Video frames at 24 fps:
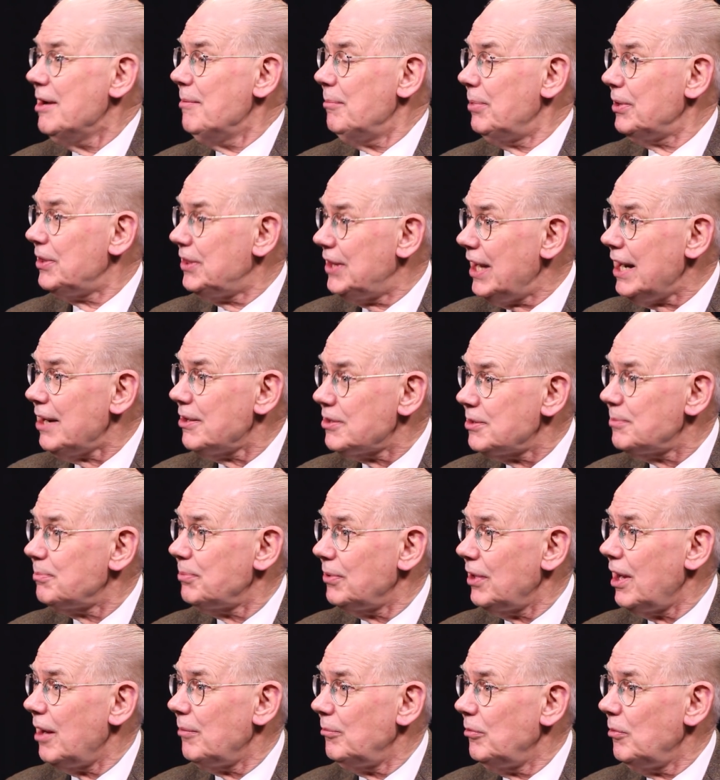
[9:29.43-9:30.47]
But there the
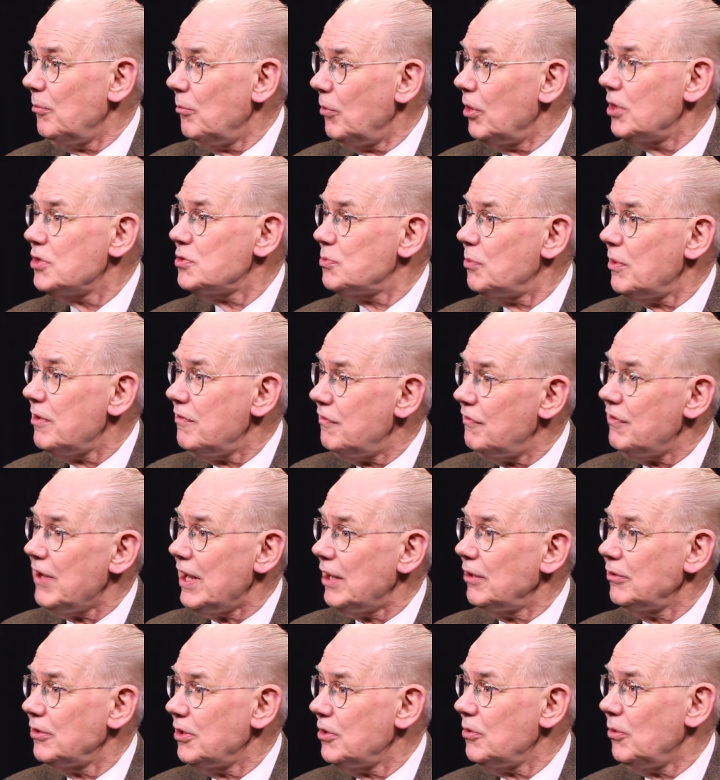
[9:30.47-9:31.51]
problem was we
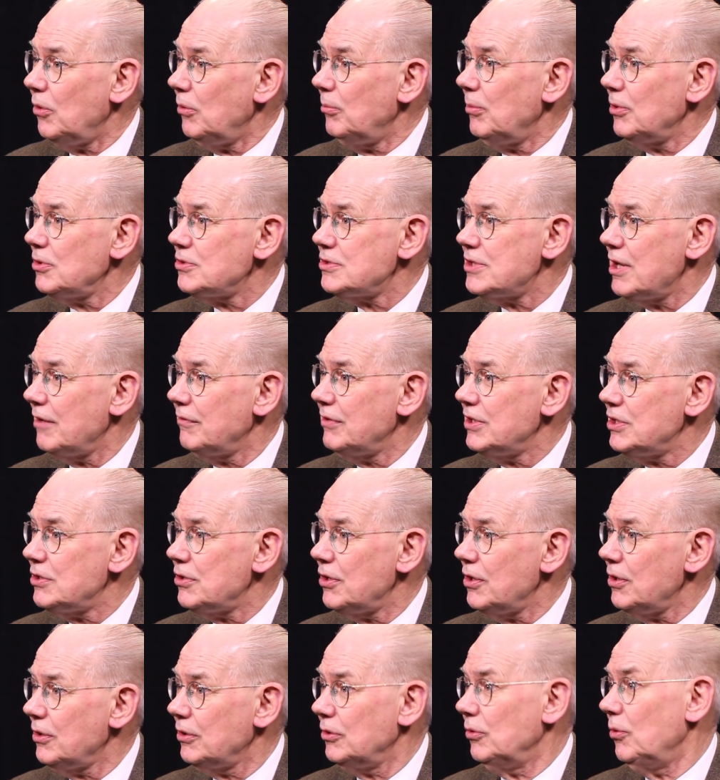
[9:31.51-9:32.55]
failed at almost every
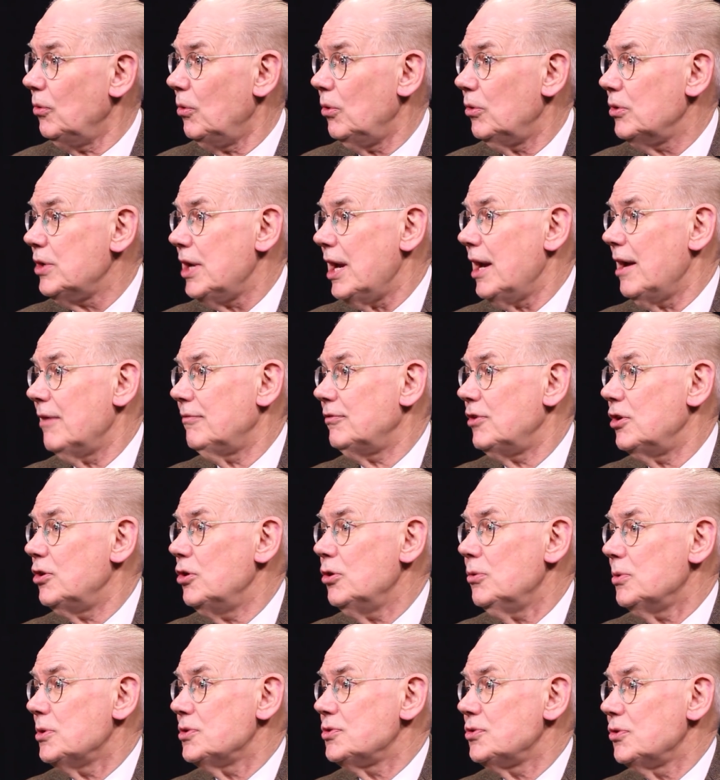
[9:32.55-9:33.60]
turn. All you have to
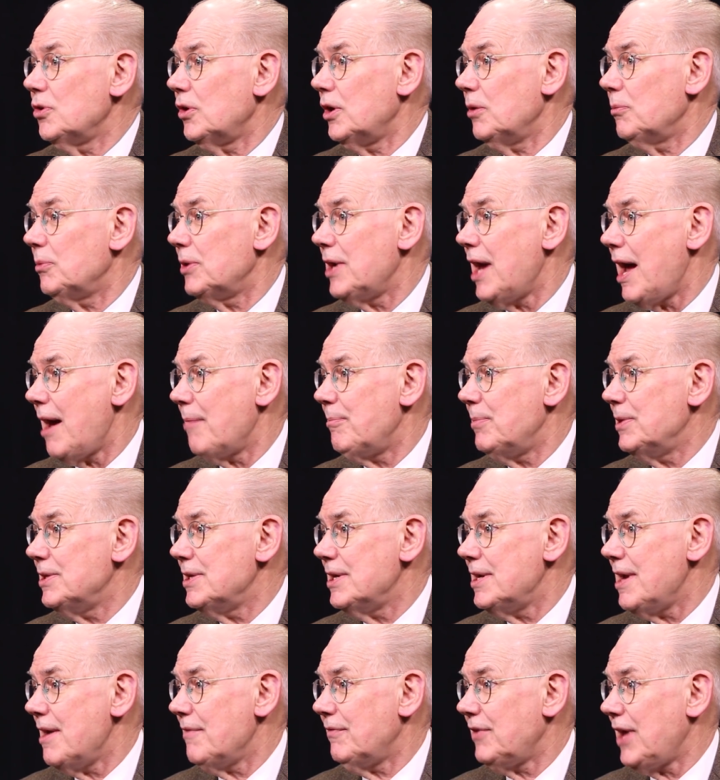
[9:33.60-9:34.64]
do is look at what happened
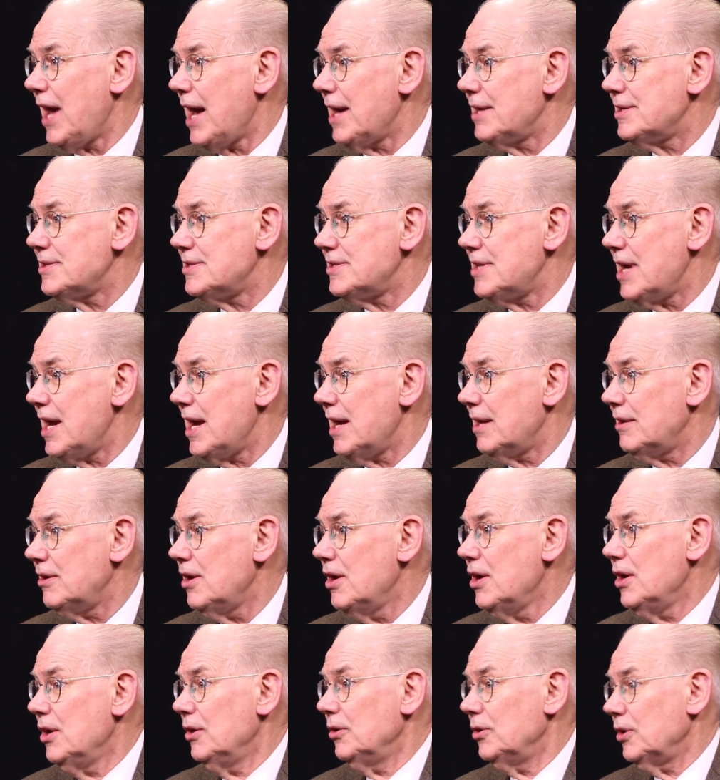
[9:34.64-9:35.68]
in Afghanistan,
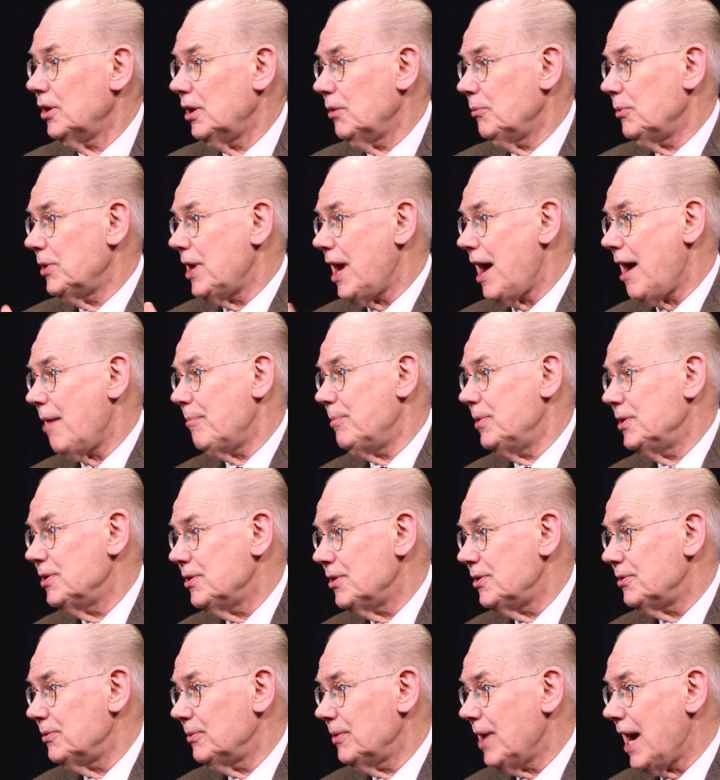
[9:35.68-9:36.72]
look at what happened
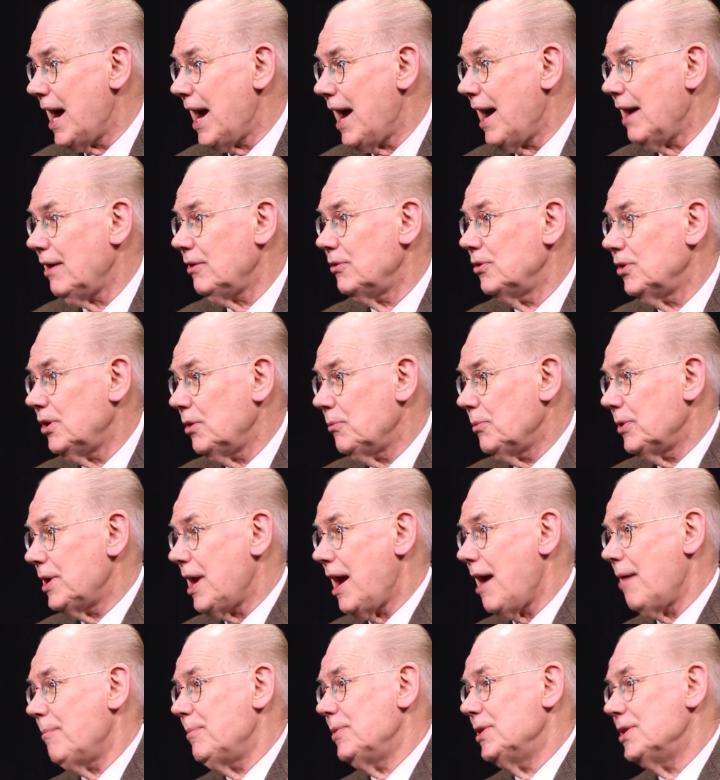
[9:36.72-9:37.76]
in Iraq, look at what
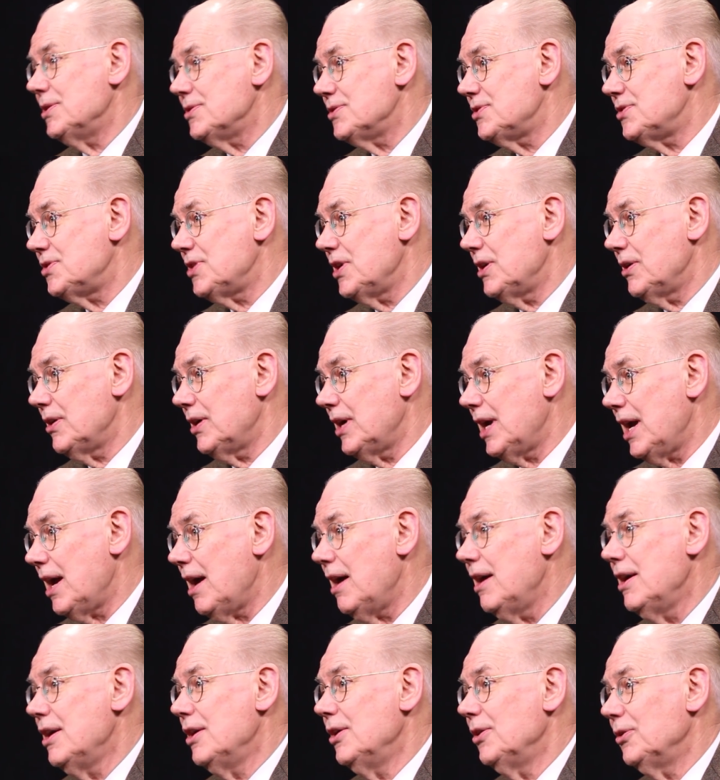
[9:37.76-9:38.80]
happened in
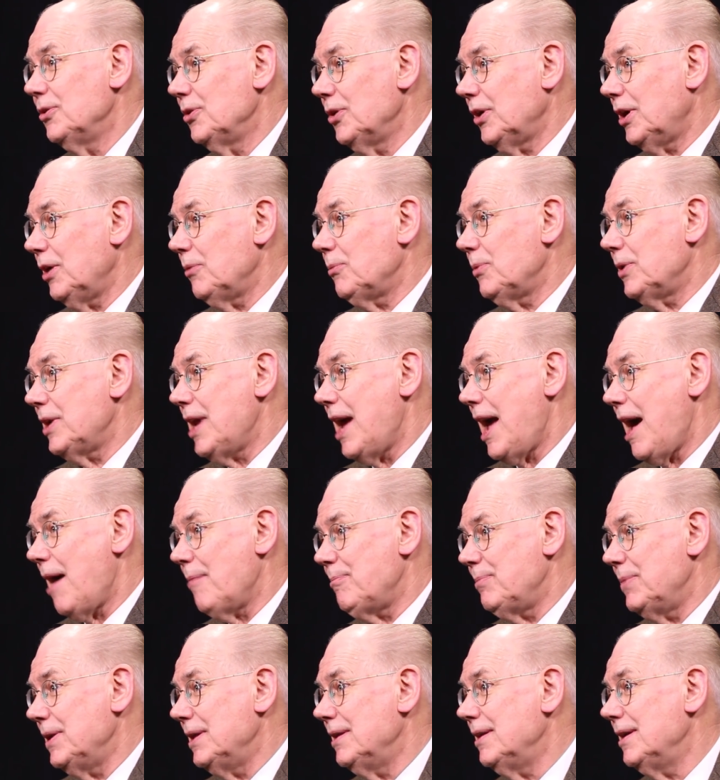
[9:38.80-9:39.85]
Syria, look at what
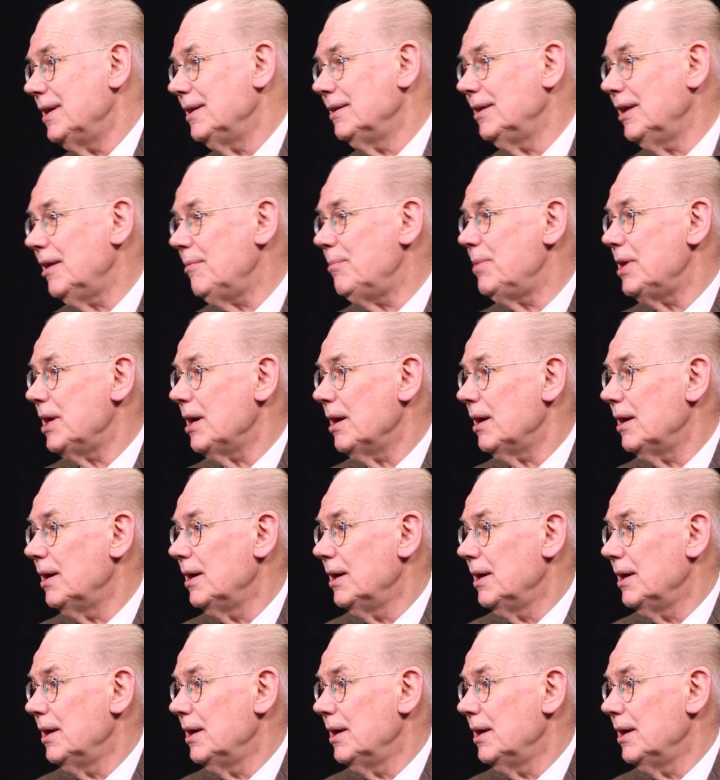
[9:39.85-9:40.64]
happened in Libya.